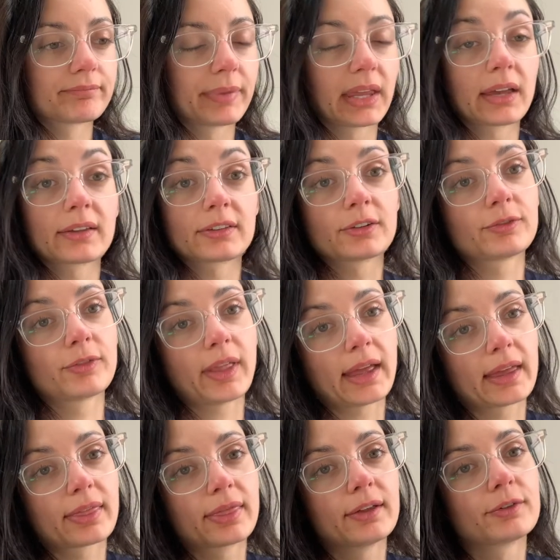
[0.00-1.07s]
because of
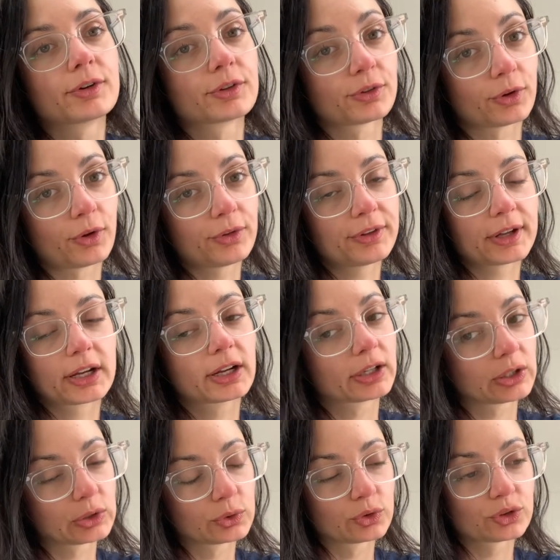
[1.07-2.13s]
like the result, the
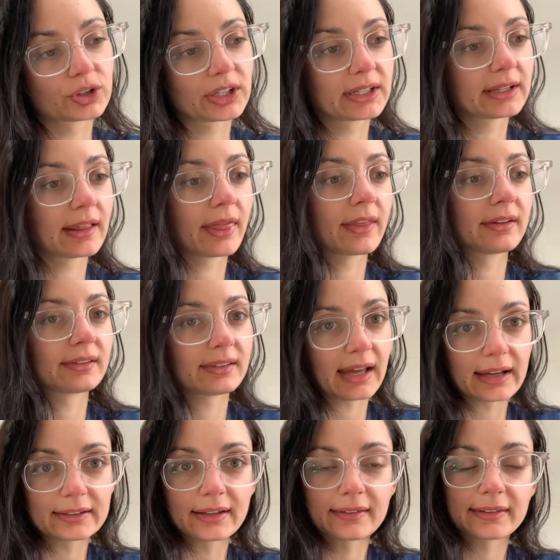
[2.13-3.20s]
conclusion, the
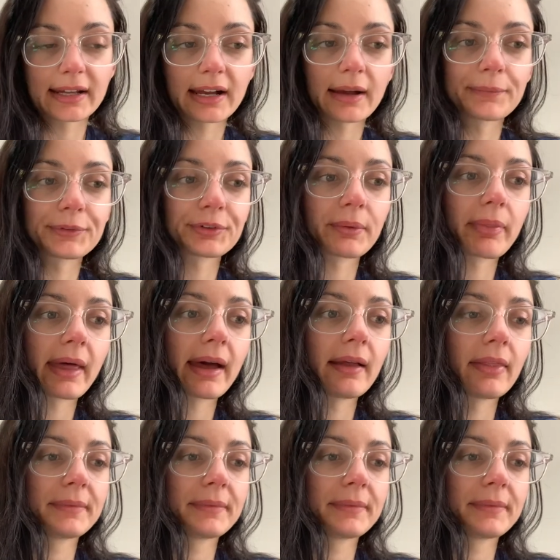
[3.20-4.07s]
sadness that comes from that.